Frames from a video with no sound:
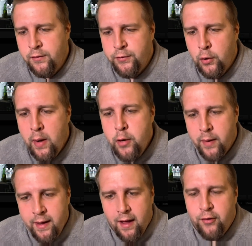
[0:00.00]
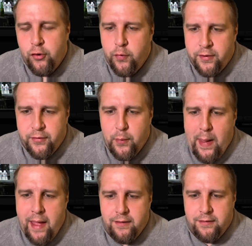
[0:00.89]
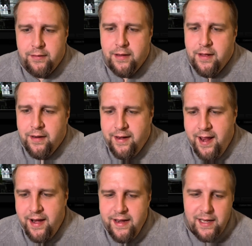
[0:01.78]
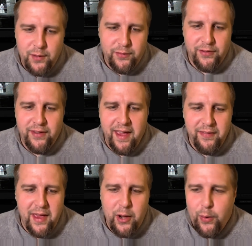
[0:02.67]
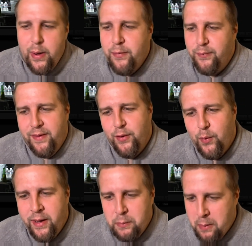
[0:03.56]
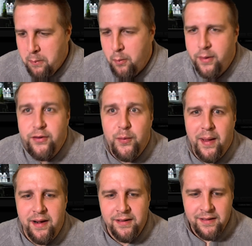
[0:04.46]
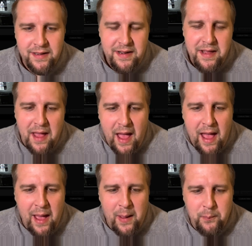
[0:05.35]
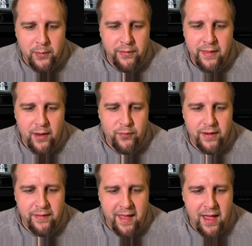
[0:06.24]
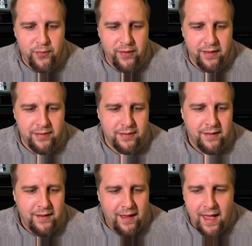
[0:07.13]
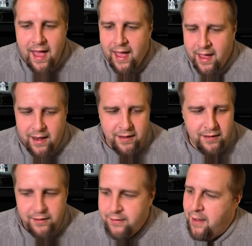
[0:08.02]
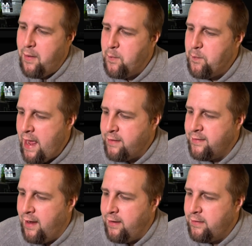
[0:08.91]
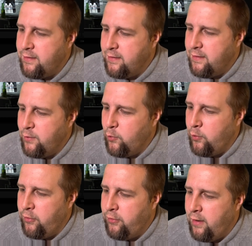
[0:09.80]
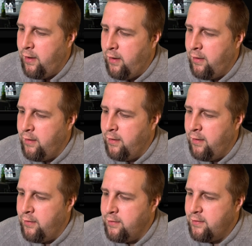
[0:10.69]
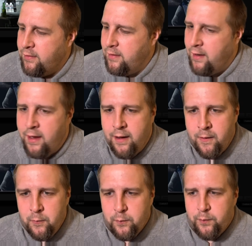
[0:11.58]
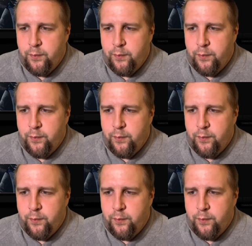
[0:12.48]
So anyway, I showed this to the band. Needless to say, they agreed with me that we could probably do better, but thankfully they had faith. And the next night, which is here.